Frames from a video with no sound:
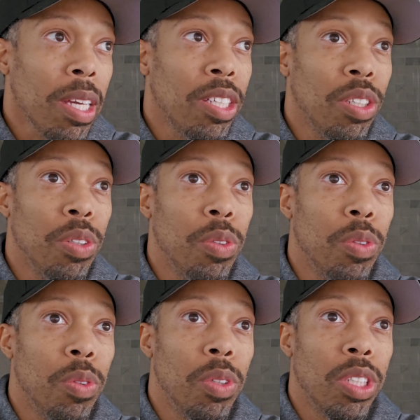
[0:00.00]
you
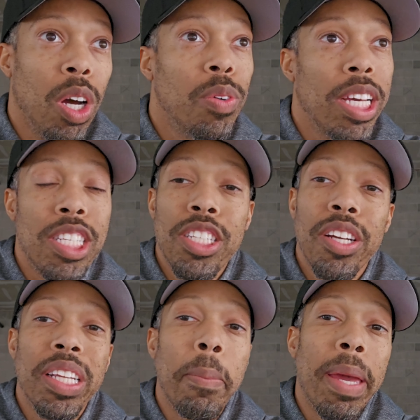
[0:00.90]
don't
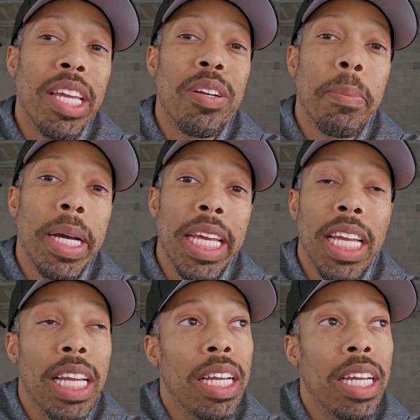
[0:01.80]
necessarily make your money